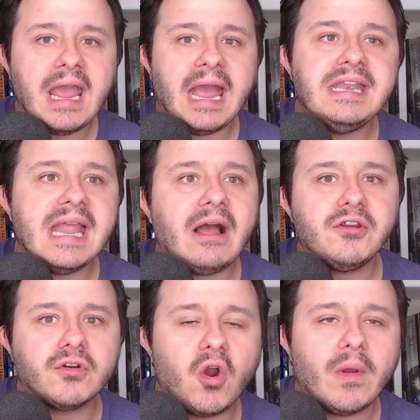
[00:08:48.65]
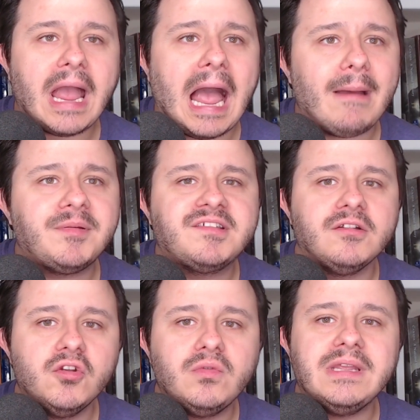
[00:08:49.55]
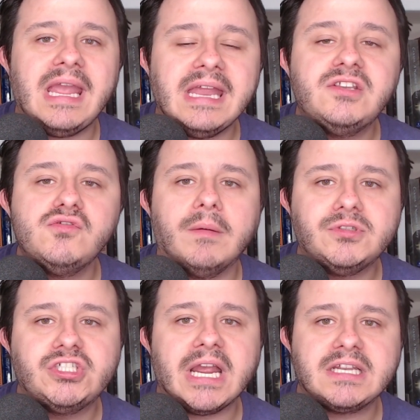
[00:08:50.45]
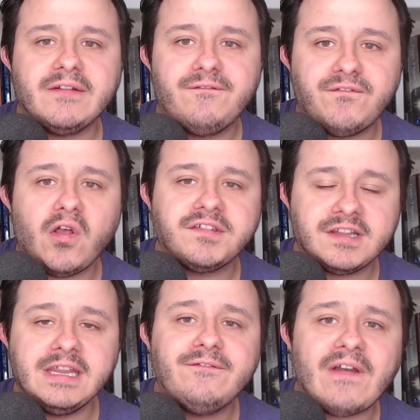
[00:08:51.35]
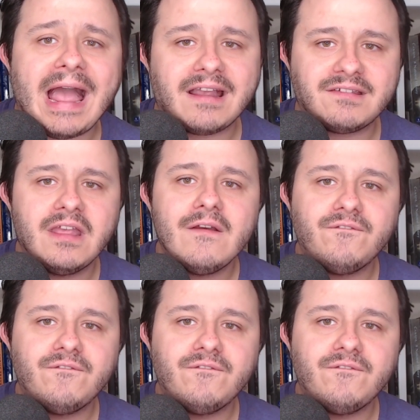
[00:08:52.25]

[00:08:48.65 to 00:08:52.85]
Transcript: and now you're going absolutely into objective falsely facts,